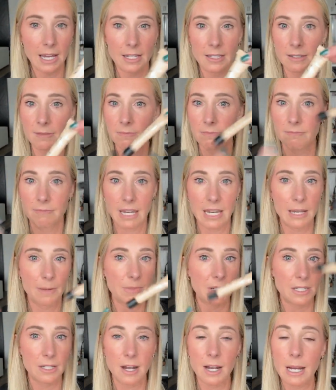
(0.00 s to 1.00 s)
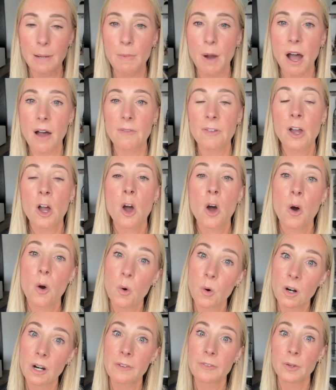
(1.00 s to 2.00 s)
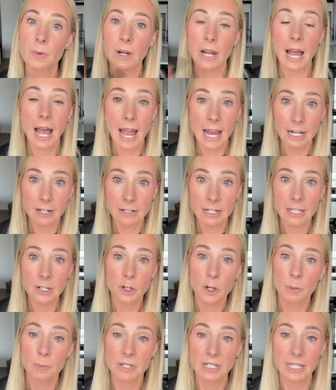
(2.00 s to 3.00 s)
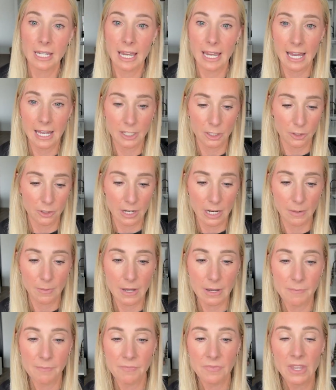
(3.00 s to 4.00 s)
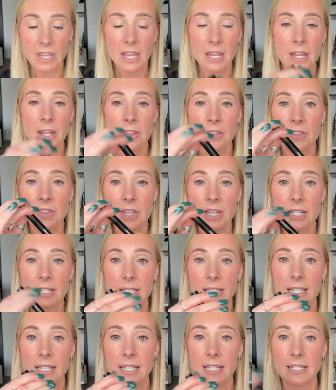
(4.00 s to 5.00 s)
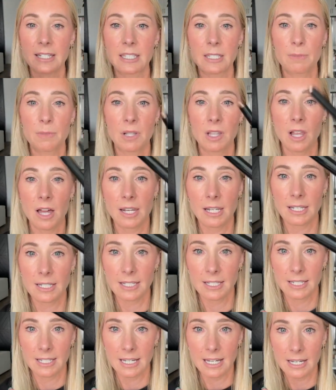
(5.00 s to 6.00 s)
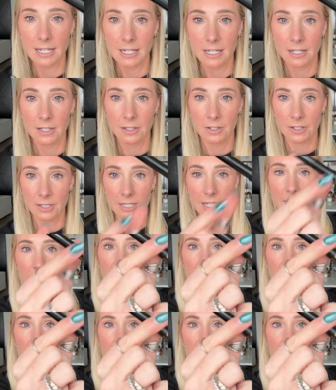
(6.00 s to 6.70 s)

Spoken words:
eye makeup does not come off. Or if you want a higher end, Urban Decay has a great one. This is the Milani stick. Looks